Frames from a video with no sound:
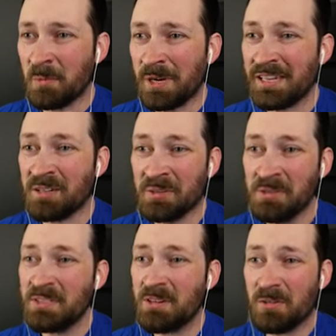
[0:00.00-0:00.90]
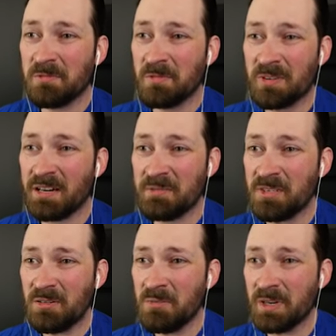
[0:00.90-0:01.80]
We could go for round
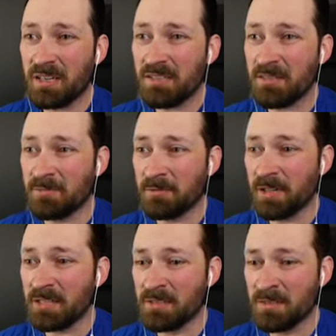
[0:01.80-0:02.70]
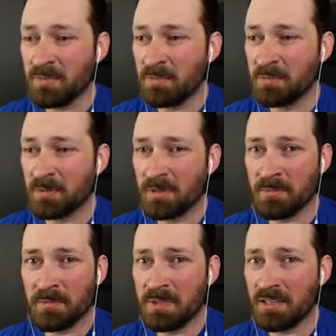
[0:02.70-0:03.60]
two against the fridge, but
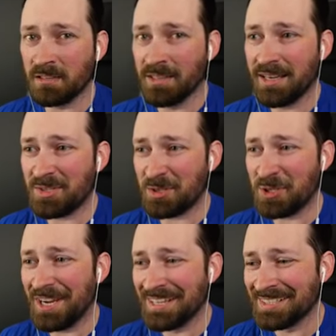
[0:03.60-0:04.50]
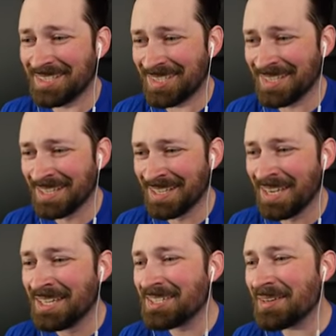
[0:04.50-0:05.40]
it would be our last chance.
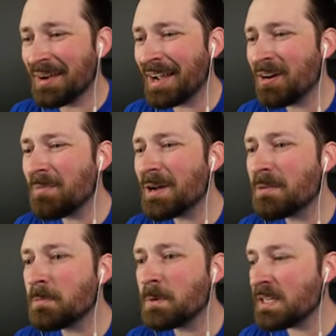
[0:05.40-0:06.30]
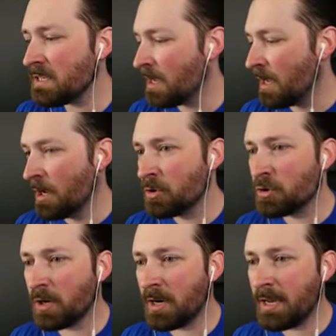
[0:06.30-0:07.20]
So how about we
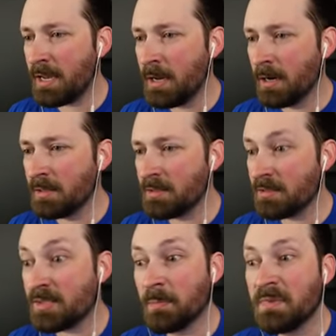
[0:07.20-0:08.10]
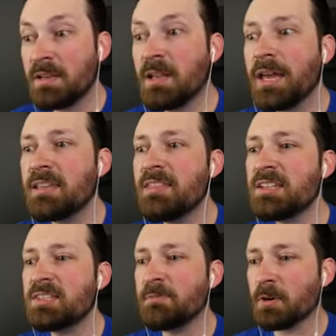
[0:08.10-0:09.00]
try a little something like
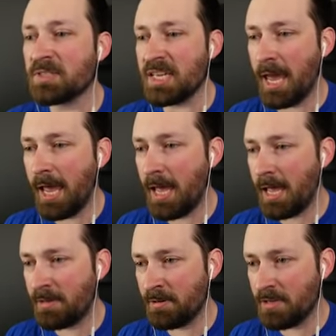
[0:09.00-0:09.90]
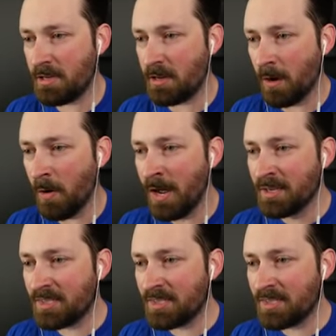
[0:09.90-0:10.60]
this first? Yeah, there you go.